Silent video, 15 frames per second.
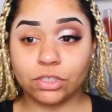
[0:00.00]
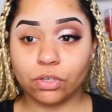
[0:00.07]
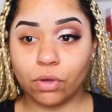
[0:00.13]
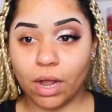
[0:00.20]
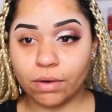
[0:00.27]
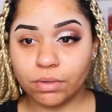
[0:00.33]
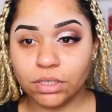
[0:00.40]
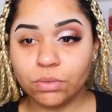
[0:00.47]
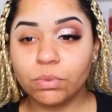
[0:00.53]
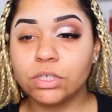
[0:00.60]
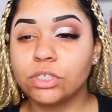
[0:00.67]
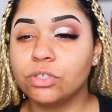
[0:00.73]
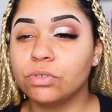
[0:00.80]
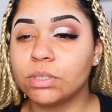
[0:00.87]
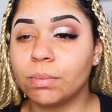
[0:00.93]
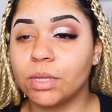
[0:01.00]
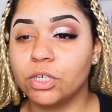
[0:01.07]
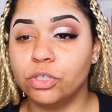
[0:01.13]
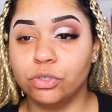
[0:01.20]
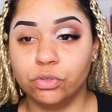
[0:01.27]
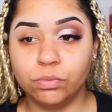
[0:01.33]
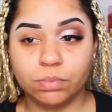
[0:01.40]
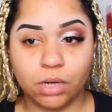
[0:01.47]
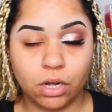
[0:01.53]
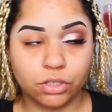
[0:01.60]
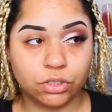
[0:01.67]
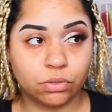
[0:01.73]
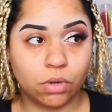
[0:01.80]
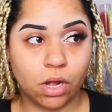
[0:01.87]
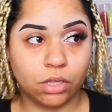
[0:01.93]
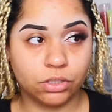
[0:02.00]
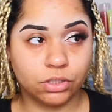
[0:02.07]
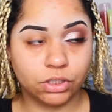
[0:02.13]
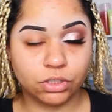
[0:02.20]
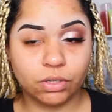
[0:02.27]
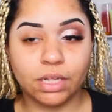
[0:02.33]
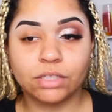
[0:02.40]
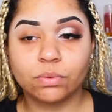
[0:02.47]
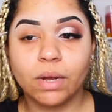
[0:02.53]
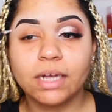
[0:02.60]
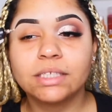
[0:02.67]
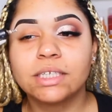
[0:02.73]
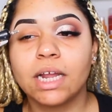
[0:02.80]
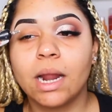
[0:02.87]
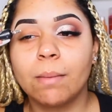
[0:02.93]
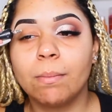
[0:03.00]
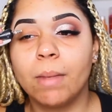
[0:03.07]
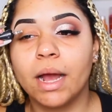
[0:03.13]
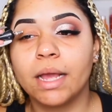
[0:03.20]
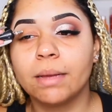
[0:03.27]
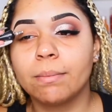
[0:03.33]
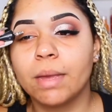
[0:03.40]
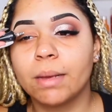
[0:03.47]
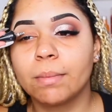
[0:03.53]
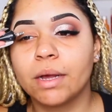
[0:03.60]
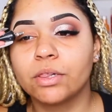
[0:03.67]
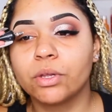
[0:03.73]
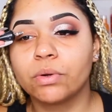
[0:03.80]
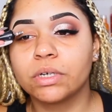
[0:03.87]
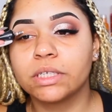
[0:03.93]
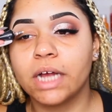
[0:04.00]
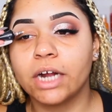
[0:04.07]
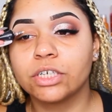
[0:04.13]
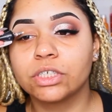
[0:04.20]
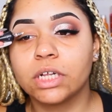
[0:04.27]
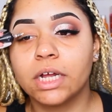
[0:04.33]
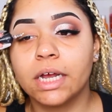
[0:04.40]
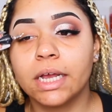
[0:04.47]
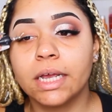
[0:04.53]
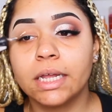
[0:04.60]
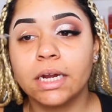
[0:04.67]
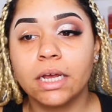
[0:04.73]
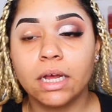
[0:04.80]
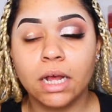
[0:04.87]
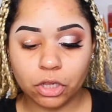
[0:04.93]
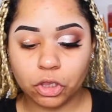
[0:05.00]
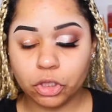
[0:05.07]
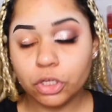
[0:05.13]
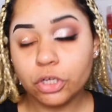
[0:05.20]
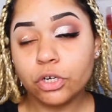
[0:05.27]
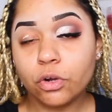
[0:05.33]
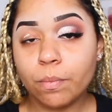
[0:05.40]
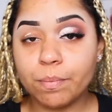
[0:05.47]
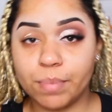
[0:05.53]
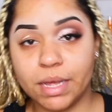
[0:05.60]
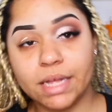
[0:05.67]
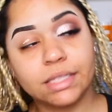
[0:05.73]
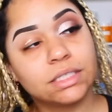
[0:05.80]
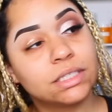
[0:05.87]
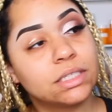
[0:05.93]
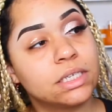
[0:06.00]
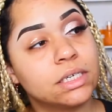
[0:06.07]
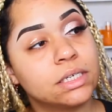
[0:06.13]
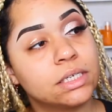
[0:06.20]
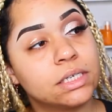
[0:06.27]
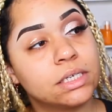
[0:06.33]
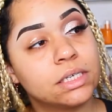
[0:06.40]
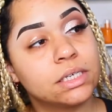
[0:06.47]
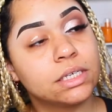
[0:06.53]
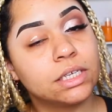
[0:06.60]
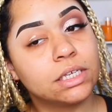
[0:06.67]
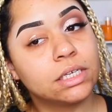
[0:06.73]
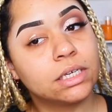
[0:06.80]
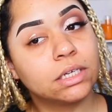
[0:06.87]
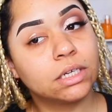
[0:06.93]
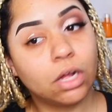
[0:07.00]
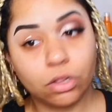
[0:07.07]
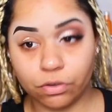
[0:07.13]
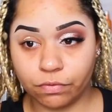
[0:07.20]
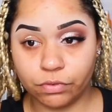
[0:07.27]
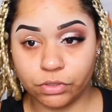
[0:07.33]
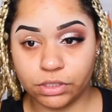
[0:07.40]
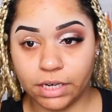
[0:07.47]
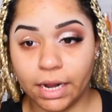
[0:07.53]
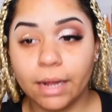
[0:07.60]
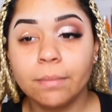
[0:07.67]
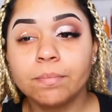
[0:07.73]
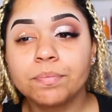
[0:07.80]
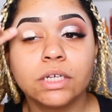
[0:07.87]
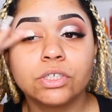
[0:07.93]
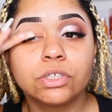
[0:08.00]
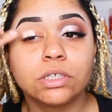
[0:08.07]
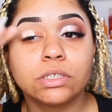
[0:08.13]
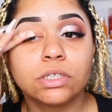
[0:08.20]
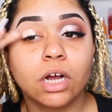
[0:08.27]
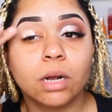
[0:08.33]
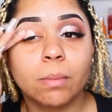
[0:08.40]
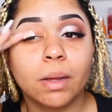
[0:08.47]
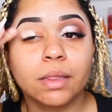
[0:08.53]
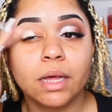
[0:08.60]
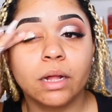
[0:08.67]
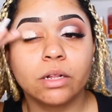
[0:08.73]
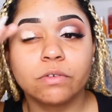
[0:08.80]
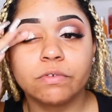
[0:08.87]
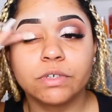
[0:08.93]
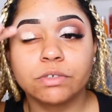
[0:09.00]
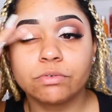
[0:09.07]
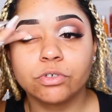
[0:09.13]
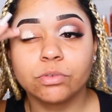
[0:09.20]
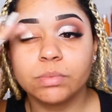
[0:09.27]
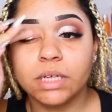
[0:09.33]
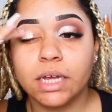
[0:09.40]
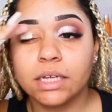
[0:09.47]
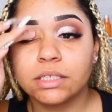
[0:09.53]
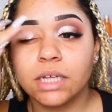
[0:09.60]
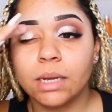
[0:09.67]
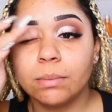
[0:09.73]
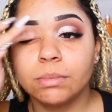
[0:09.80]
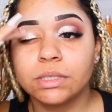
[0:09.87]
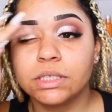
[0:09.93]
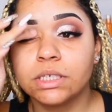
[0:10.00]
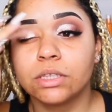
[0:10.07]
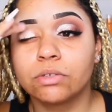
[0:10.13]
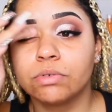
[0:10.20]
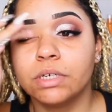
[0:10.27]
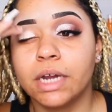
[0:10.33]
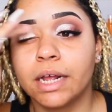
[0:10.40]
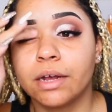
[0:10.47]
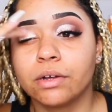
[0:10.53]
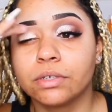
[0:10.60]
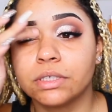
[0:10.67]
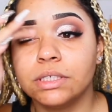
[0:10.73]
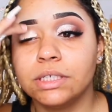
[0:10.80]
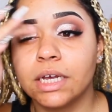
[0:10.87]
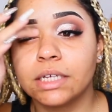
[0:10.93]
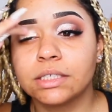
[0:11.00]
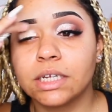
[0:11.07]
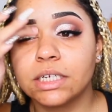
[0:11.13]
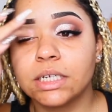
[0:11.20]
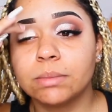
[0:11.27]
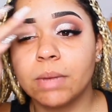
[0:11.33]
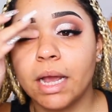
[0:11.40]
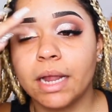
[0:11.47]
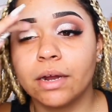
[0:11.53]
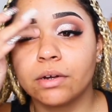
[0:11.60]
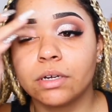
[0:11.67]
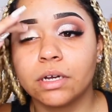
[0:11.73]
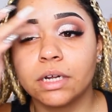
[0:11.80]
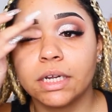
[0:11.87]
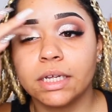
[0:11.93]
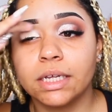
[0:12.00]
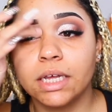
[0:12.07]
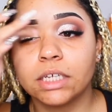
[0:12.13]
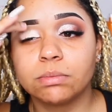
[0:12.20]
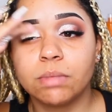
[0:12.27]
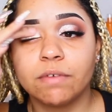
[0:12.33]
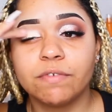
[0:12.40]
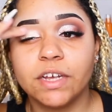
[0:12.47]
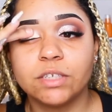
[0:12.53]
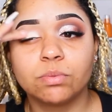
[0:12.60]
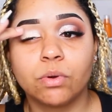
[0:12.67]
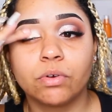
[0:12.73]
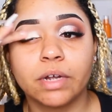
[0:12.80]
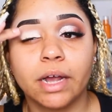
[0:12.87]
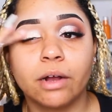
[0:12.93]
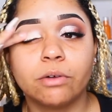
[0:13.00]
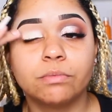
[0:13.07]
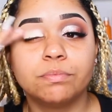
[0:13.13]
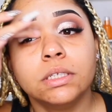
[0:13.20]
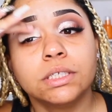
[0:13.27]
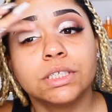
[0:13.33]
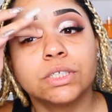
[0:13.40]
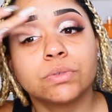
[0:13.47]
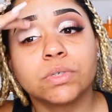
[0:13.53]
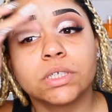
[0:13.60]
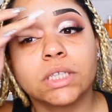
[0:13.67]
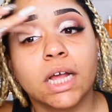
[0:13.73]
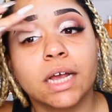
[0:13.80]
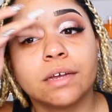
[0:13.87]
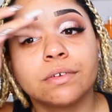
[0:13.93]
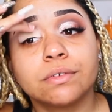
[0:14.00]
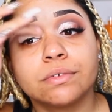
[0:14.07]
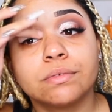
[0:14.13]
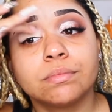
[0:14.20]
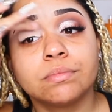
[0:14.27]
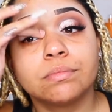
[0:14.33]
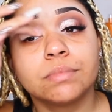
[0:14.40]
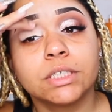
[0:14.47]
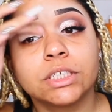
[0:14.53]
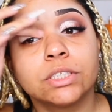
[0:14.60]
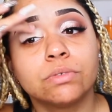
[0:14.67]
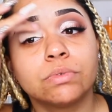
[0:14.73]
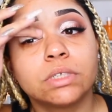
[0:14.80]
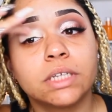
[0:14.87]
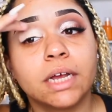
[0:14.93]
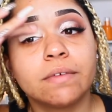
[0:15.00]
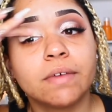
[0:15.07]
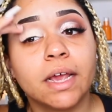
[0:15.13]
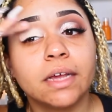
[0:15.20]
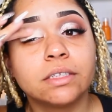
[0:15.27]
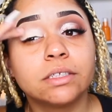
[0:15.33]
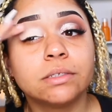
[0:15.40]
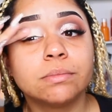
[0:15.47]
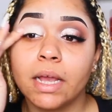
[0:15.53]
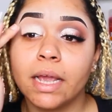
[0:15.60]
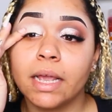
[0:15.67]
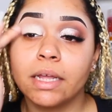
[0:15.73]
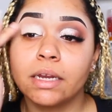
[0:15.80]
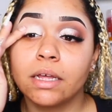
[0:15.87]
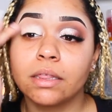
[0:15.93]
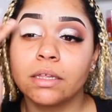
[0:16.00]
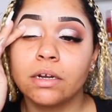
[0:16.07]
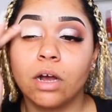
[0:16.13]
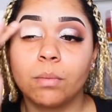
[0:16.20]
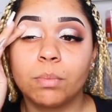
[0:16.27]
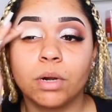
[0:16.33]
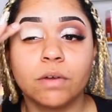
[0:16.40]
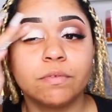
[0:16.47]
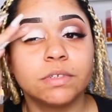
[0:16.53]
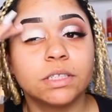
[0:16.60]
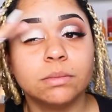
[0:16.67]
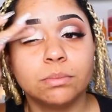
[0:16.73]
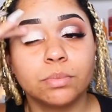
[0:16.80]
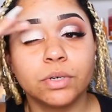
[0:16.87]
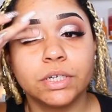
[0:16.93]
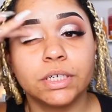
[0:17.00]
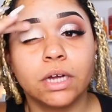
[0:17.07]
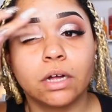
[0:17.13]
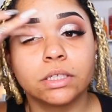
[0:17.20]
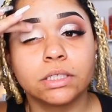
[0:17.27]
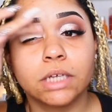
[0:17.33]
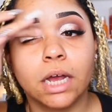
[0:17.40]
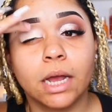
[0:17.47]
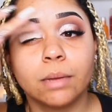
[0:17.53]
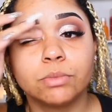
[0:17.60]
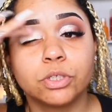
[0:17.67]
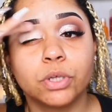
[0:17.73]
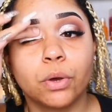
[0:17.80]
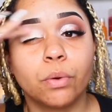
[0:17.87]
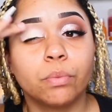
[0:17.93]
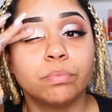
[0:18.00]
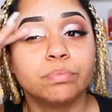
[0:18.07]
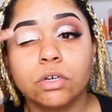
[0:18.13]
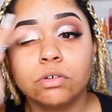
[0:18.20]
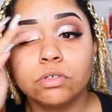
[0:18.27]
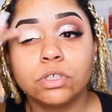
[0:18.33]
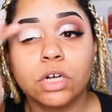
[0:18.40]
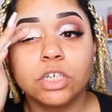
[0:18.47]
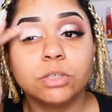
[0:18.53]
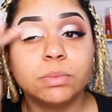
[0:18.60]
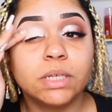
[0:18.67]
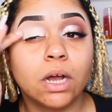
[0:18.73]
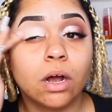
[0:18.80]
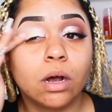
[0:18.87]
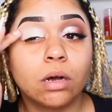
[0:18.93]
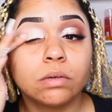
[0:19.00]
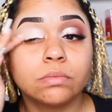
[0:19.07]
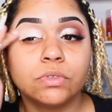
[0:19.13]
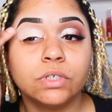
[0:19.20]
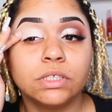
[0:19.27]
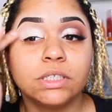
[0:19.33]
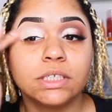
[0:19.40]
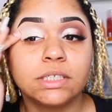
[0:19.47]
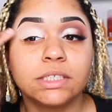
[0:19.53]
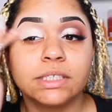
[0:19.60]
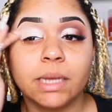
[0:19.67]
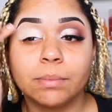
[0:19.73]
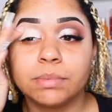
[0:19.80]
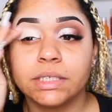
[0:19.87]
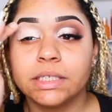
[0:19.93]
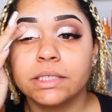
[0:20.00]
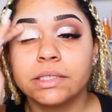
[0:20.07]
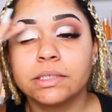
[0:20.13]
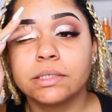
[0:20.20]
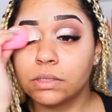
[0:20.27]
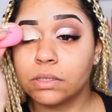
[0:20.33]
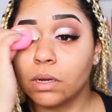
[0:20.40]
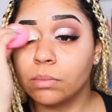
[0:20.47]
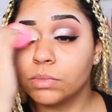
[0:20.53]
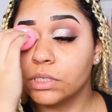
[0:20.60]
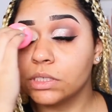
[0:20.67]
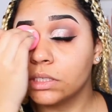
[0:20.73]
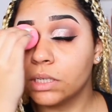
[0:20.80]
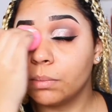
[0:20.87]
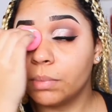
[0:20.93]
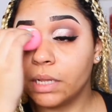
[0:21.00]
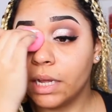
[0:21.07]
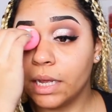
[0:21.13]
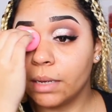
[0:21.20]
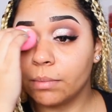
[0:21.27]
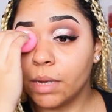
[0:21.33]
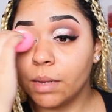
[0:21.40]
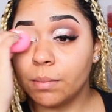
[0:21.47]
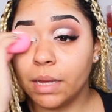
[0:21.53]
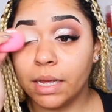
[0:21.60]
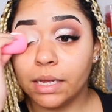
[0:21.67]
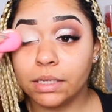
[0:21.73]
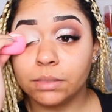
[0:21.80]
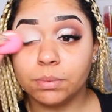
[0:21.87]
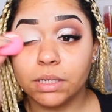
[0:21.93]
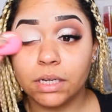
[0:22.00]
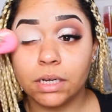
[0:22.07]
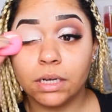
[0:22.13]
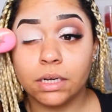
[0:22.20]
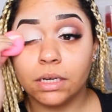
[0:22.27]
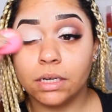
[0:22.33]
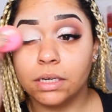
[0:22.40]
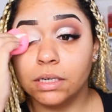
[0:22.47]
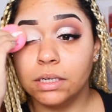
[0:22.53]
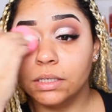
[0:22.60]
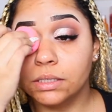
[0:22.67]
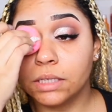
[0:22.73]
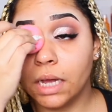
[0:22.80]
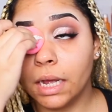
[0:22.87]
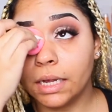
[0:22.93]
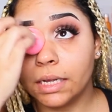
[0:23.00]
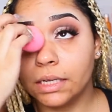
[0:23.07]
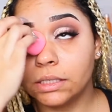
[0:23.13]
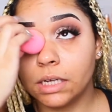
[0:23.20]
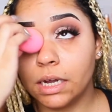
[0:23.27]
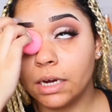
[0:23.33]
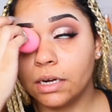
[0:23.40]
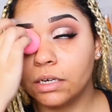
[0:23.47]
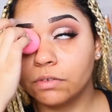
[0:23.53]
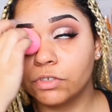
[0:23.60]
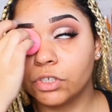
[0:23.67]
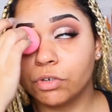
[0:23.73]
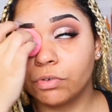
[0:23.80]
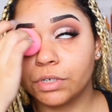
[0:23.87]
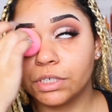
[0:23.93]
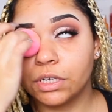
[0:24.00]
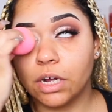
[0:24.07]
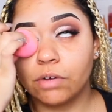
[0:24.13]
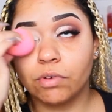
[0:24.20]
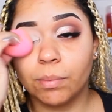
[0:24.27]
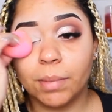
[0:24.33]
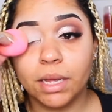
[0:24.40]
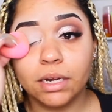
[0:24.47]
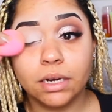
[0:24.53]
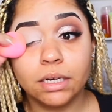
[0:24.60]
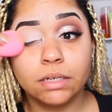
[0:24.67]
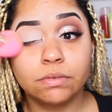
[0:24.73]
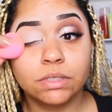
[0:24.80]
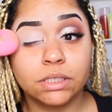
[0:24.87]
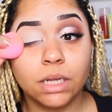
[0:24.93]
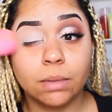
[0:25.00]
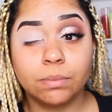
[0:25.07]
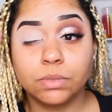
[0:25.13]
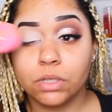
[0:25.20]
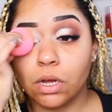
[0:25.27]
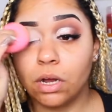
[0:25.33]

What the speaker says: so I really want to do something nude, but also color. So that's why I said I might make my lower lash line a little bit colorful today. Let's just talk about the elephant in the room. Yes, I'm missing 3 nails. Yes, I need my hair done. Yes, my face broke out. This is real life. This is real life Kayla. Ain't nothing all perfect and pretty all the time, so don't judge me, y'all. Just accept it. So I'm just applying my base because I get tired of showing y'all repetitive steps